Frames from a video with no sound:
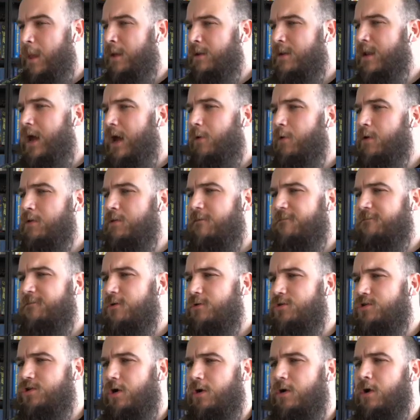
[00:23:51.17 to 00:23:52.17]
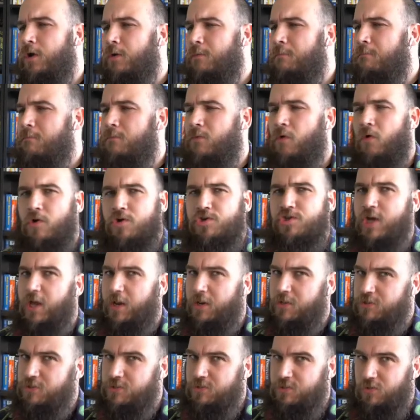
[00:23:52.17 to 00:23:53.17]
Now, in the future, more
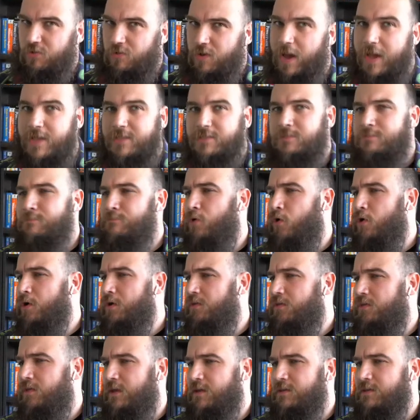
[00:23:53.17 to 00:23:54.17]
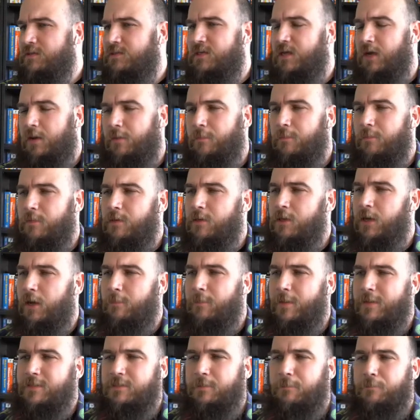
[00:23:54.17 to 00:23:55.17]
challenges arise. More things come
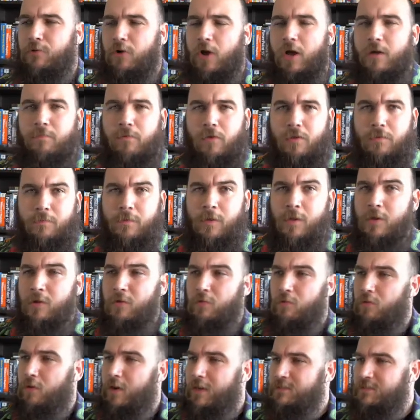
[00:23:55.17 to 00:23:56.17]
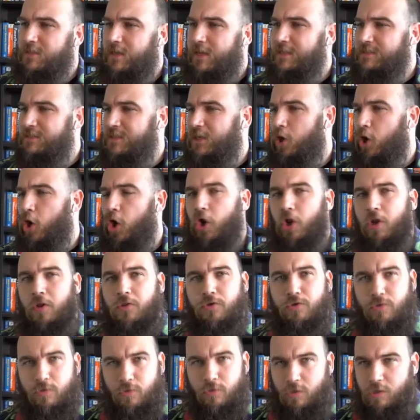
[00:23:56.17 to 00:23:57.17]
as a problem or as a hurdle
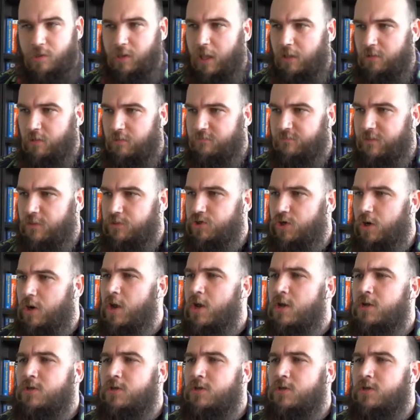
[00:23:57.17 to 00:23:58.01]
to your cloud adventure.